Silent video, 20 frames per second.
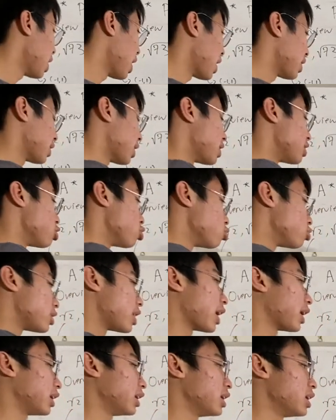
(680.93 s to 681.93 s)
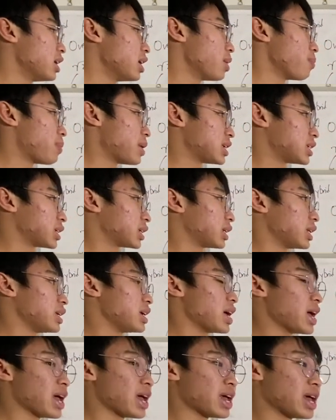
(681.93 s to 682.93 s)
And then you get
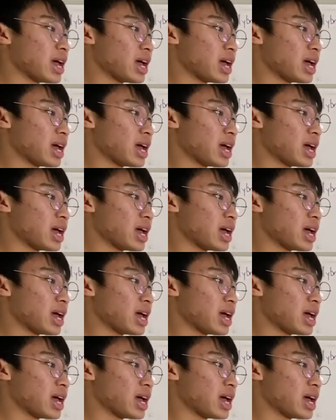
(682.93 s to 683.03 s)
basically,